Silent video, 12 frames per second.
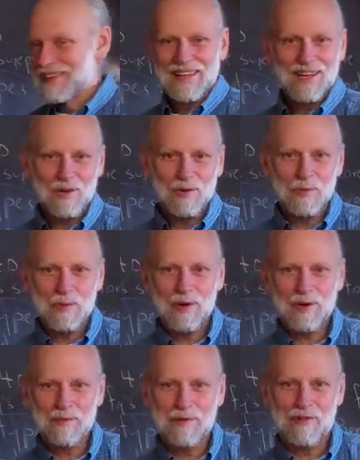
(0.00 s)
Hello and
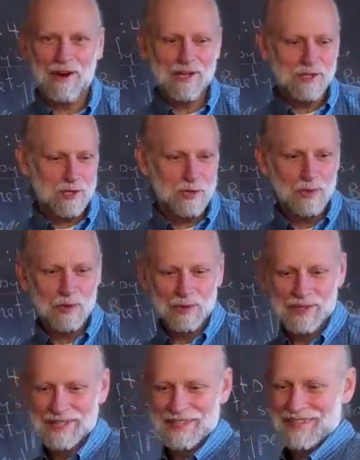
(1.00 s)
welcome to Frank's
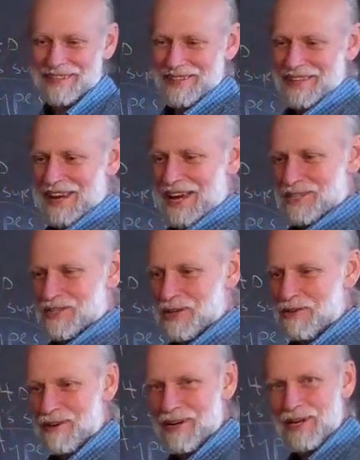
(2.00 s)
School. Cat's
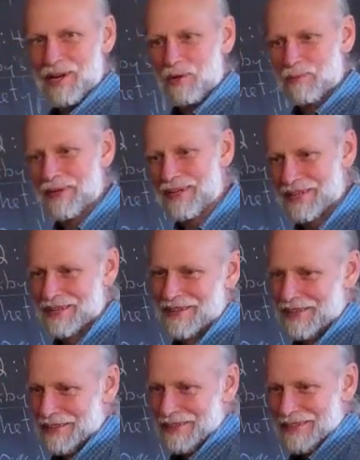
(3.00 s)
here ready to help me.
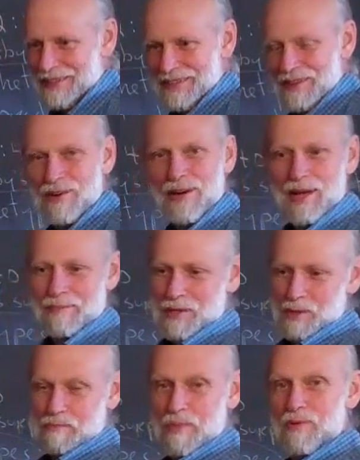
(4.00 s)
Her name
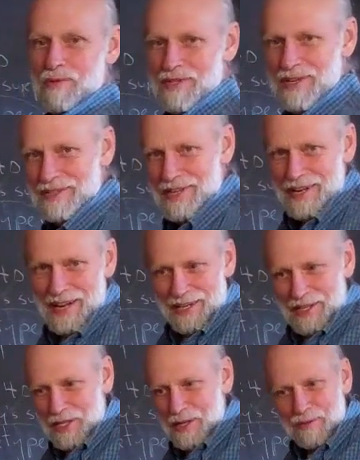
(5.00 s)
is Boots,
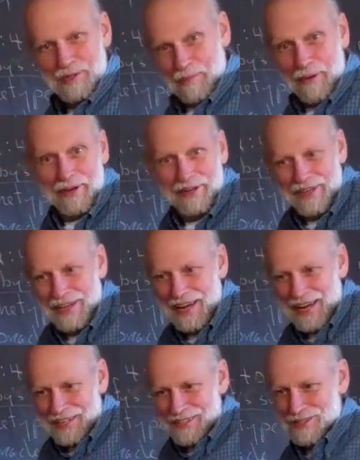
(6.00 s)
incidentally. She was a barn
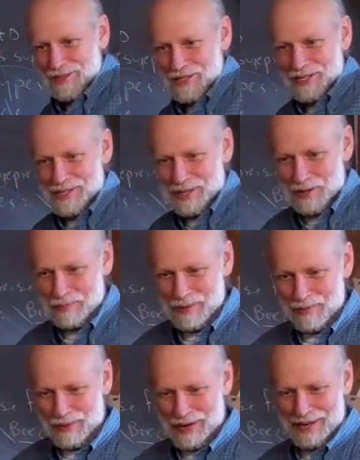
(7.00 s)
cat, so she's a little
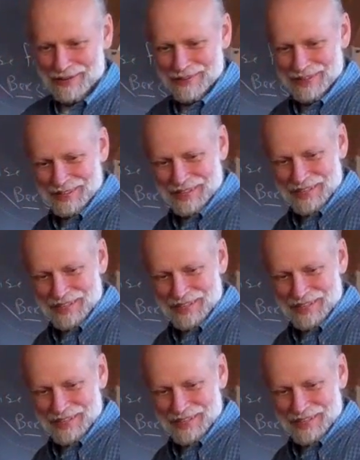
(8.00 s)
bit wild.